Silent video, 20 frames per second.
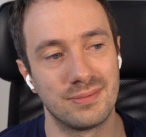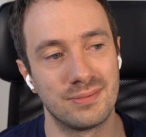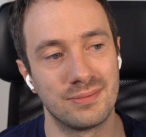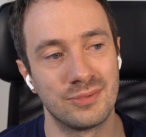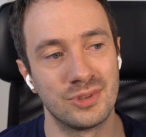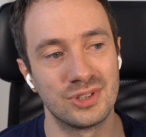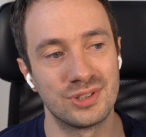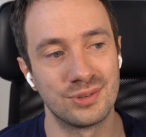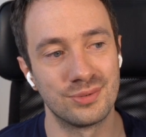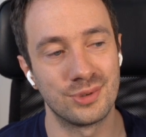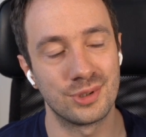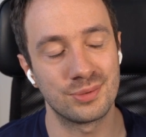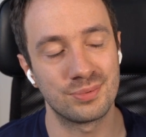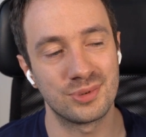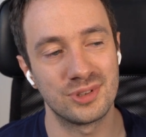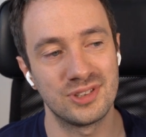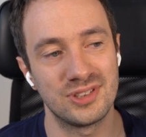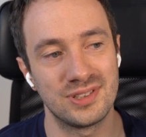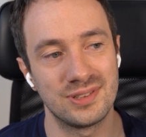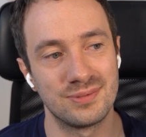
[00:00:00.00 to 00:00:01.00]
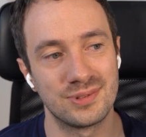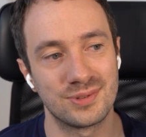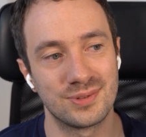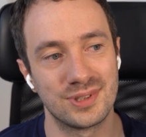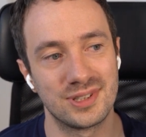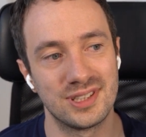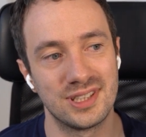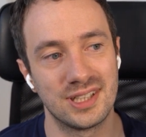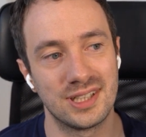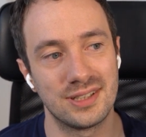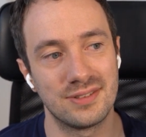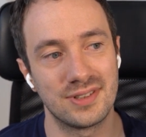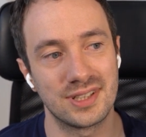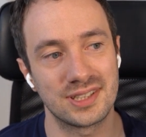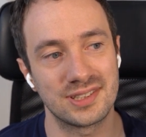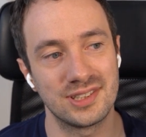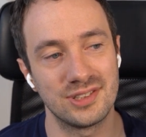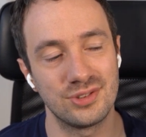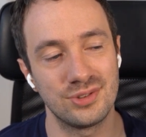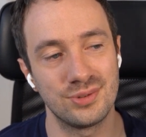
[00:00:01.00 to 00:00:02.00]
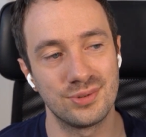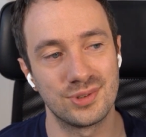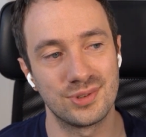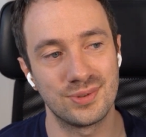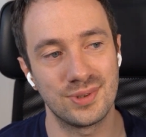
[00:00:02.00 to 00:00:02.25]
with the WordPress themes, what they have access to as